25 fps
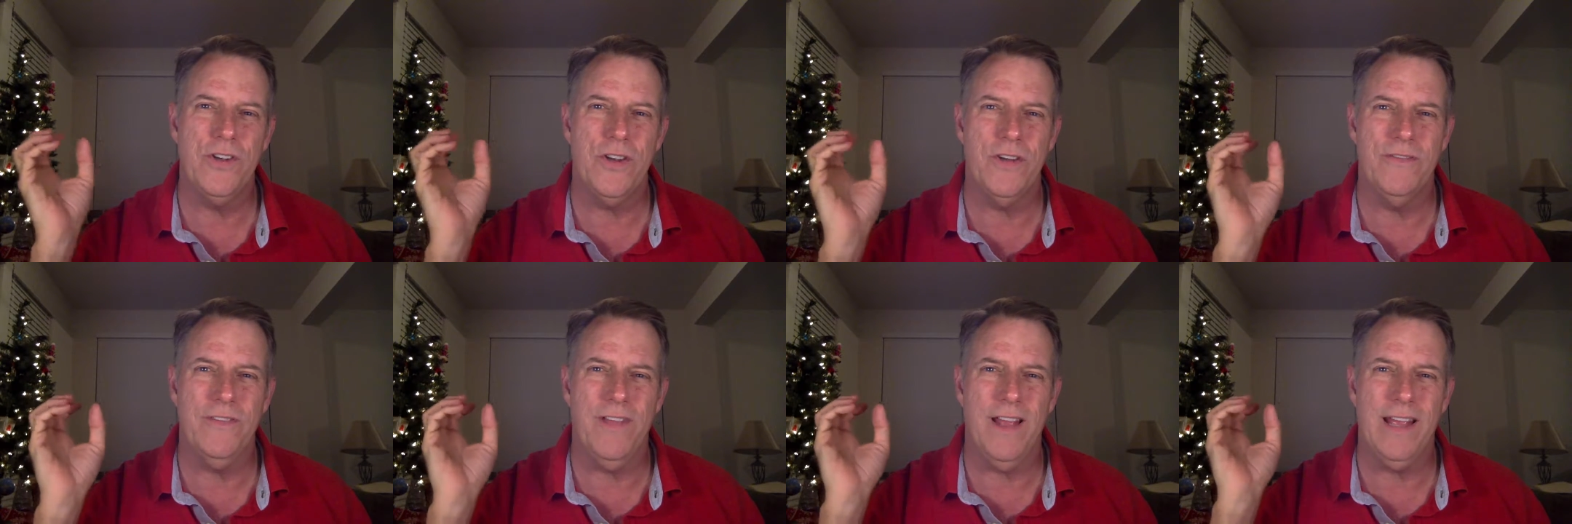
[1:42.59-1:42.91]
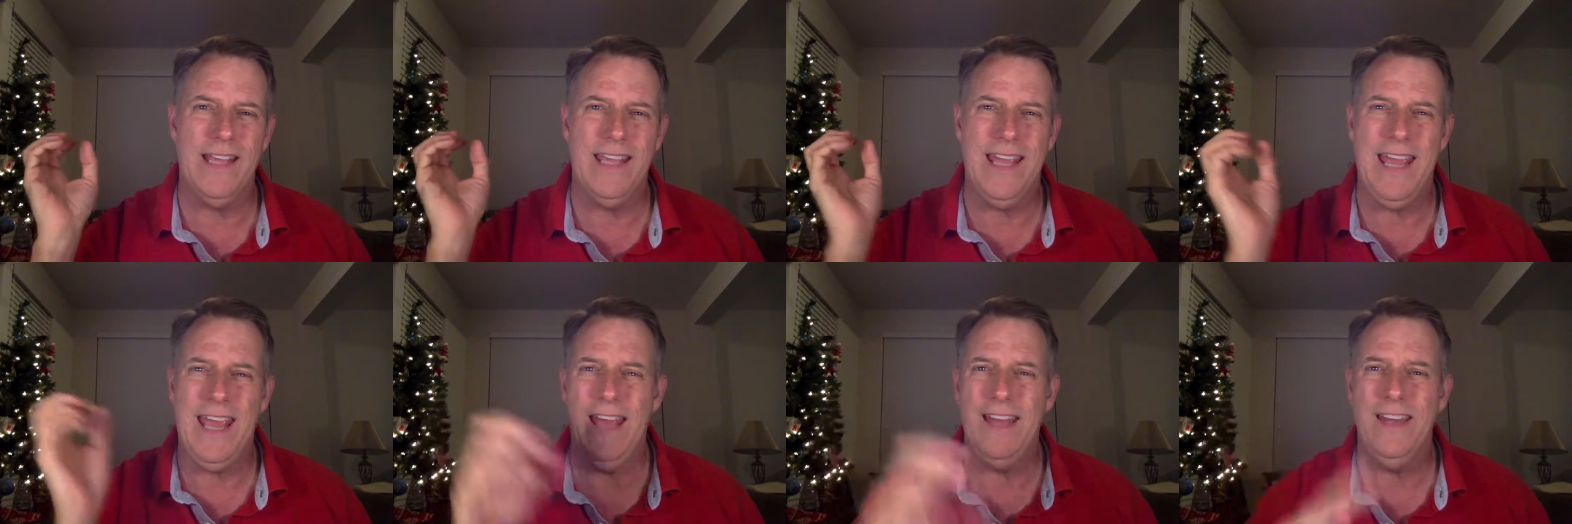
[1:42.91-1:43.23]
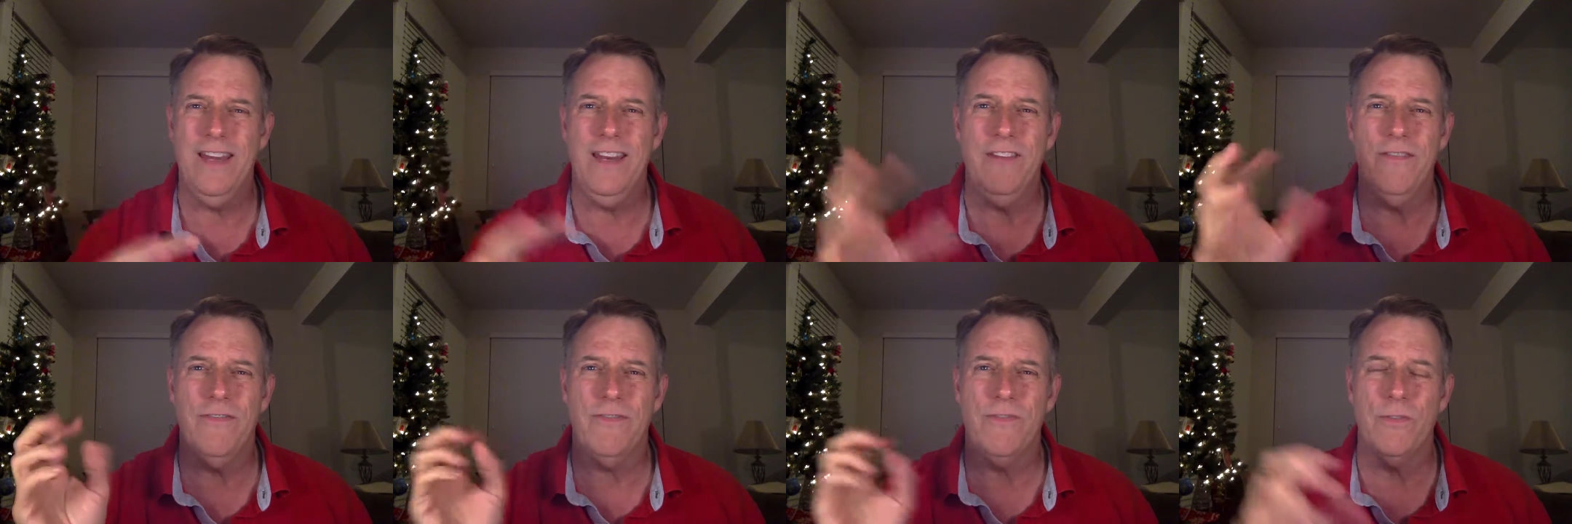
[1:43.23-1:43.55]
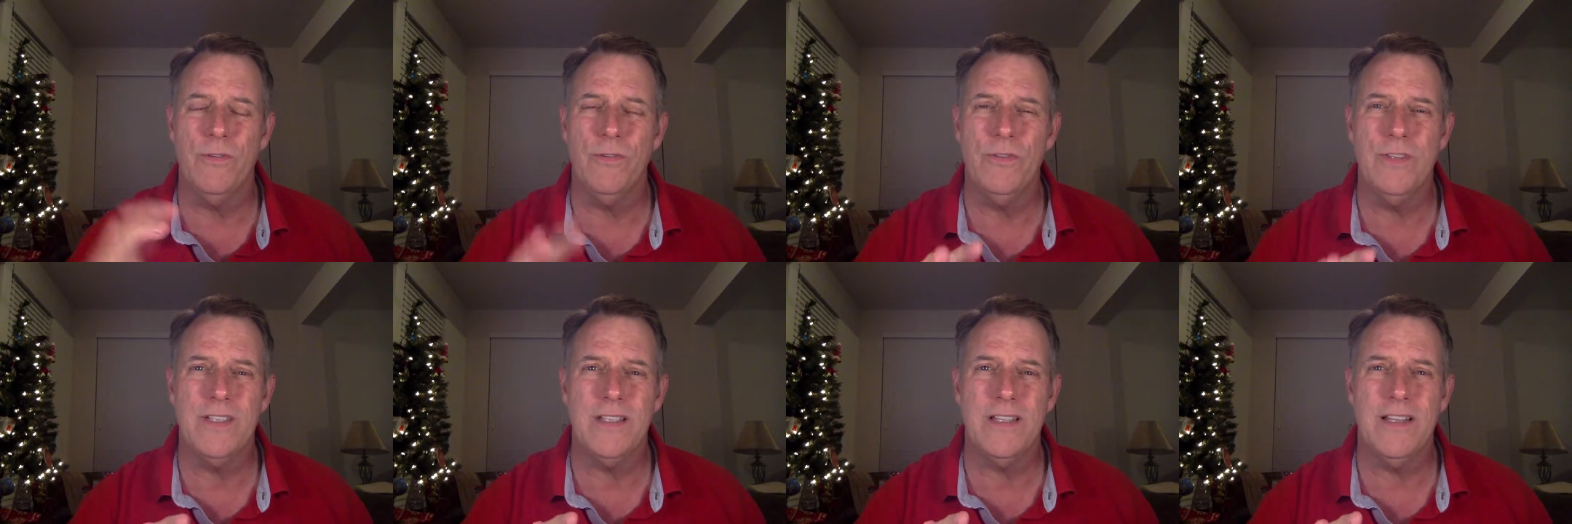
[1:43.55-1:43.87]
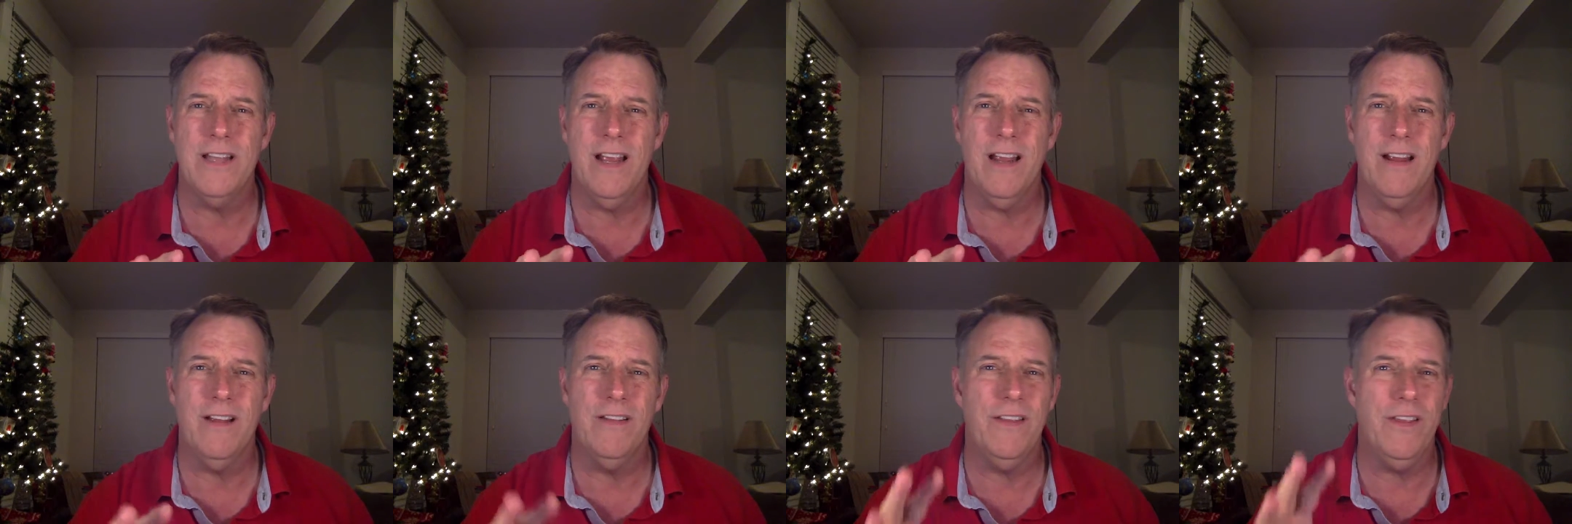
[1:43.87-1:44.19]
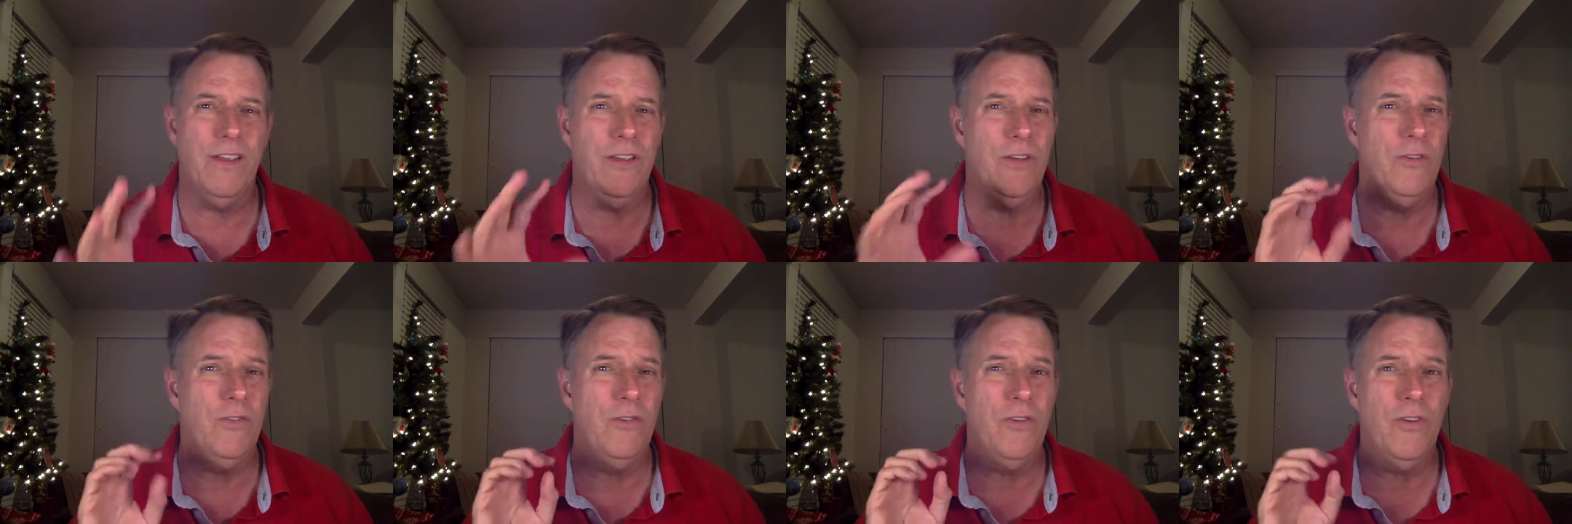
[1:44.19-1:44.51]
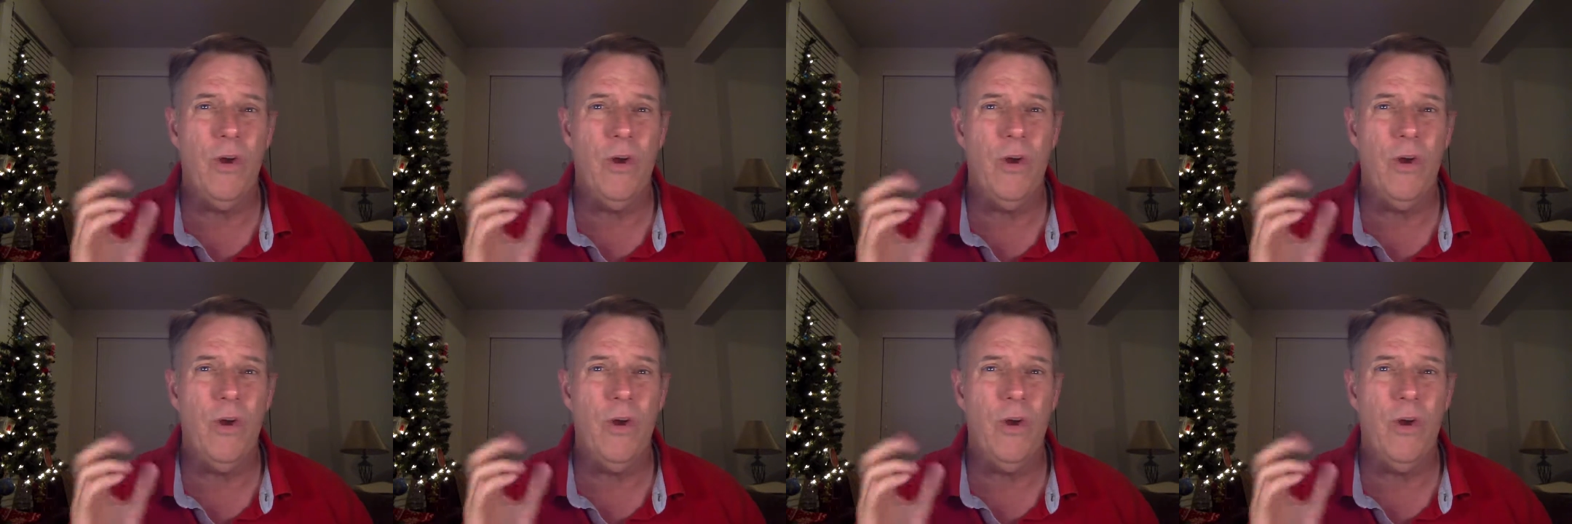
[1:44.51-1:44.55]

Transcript: of like candied fruits in there that you